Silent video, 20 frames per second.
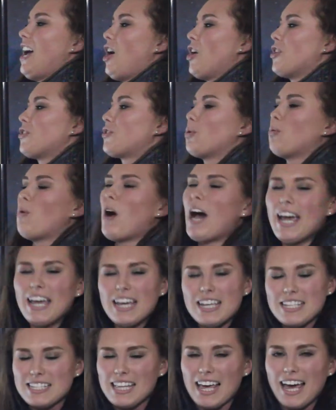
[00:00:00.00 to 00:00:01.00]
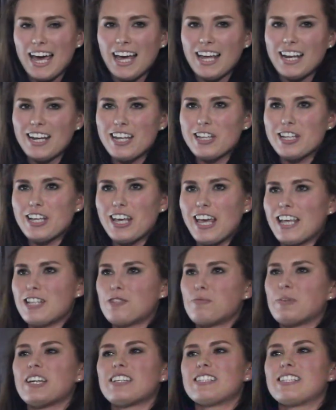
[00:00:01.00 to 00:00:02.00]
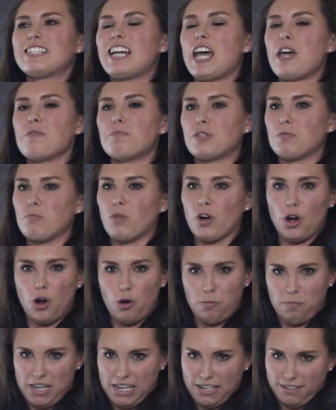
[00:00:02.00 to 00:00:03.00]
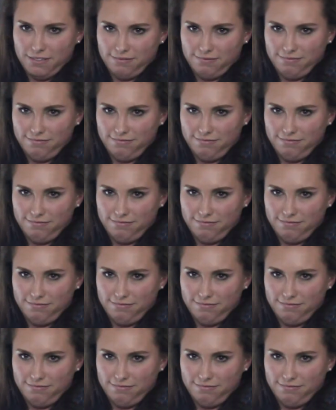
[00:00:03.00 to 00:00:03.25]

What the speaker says: So why is that? It's because the type is more open.